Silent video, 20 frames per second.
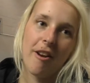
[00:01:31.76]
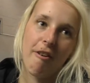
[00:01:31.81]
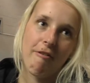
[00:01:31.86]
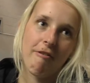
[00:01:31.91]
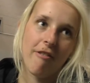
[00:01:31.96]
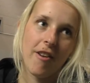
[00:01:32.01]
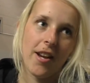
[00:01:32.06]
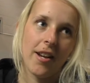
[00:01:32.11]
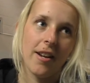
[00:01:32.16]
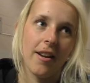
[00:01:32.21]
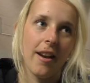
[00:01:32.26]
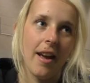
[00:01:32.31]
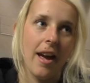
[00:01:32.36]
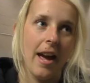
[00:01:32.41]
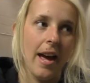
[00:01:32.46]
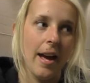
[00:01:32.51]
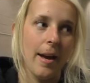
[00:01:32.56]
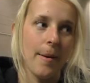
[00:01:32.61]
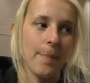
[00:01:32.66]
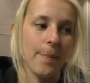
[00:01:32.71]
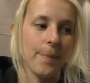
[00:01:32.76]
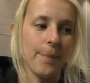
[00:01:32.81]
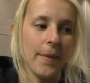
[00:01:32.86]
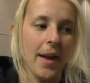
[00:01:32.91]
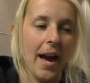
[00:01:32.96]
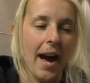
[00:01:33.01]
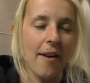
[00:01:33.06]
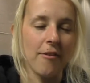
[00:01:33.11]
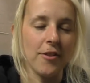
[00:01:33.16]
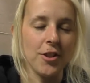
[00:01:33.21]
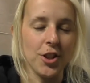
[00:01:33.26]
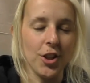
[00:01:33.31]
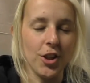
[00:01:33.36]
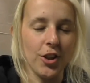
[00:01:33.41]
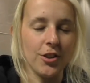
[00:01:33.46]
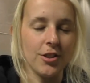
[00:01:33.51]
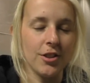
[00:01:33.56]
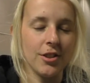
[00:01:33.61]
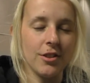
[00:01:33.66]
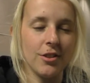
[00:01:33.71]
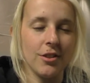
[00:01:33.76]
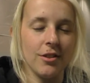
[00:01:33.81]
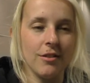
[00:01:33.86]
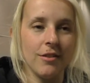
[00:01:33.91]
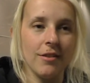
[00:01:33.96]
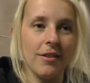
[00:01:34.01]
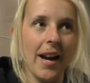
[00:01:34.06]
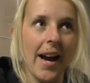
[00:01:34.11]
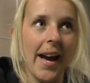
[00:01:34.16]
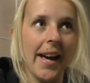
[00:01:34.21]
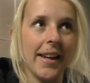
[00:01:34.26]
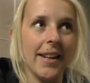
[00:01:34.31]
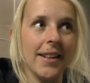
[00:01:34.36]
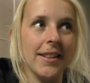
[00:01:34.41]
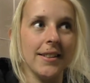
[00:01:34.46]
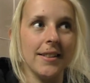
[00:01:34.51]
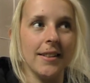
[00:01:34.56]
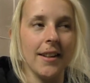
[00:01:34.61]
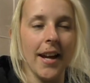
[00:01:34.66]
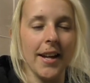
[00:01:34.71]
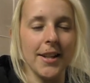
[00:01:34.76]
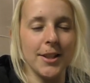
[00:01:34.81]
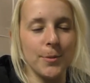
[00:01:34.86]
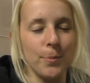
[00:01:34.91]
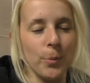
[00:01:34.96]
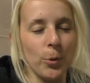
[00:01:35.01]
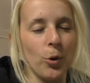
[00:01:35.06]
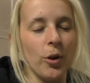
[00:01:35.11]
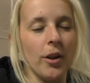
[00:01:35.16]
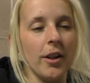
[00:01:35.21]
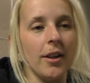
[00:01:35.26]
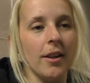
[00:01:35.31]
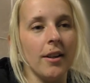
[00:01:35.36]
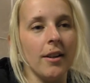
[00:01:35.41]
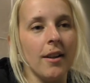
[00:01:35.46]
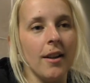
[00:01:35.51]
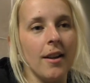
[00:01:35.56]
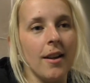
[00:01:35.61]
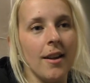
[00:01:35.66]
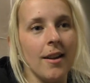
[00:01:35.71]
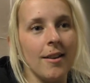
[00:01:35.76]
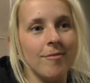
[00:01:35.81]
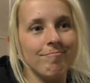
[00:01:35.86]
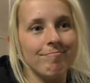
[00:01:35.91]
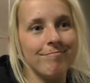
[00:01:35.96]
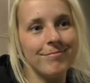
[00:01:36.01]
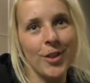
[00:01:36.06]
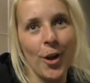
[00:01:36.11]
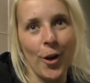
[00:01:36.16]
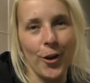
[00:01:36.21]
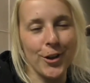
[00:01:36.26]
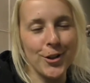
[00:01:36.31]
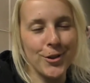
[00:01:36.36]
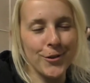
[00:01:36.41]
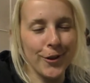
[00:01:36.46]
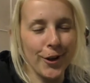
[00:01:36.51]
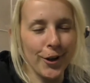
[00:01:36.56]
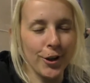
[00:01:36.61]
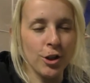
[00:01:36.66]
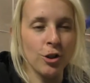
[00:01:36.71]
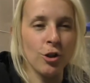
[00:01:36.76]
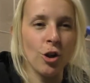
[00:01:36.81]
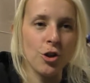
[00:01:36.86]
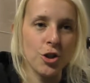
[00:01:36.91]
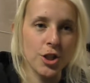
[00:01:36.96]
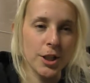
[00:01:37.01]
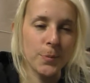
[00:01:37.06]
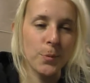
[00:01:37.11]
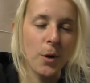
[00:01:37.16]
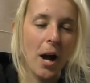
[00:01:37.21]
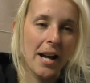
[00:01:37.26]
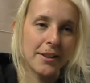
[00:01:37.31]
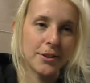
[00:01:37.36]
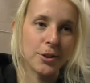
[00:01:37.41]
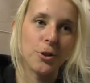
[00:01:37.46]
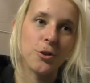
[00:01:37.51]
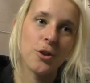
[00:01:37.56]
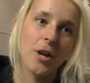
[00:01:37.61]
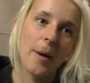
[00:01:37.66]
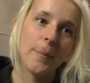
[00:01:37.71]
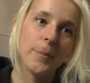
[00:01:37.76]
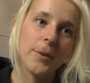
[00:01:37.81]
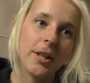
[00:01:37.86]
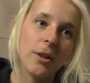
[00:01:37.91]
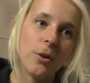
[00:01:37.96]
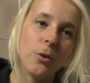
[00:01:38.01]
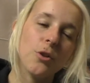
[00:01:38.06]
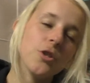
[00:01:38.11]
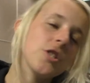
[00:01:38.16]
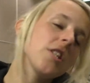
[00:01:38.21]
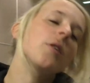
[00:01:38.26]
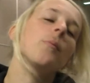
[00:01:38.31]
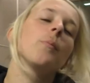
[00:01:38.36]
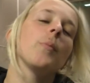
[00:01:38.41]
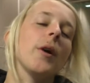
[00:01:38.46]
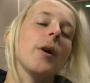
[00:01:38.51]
different avenues that I can explore knowledge further, not just practical trampoline coaching,